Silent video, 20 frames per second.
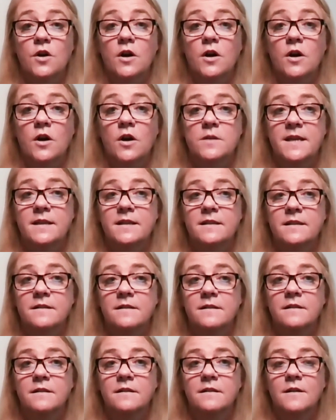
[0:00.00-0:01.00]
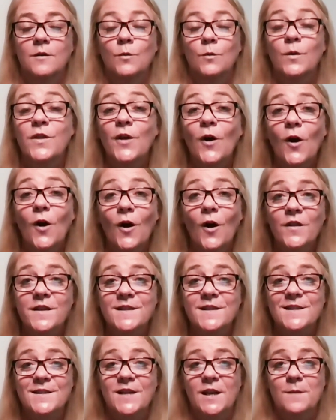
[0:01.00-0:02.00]
automated. With all
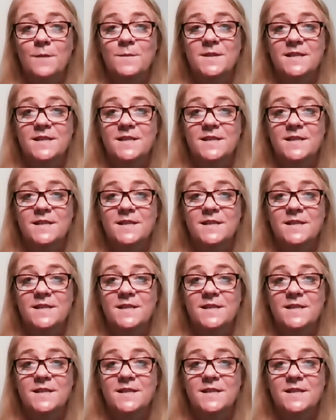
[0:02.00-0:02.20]
this time and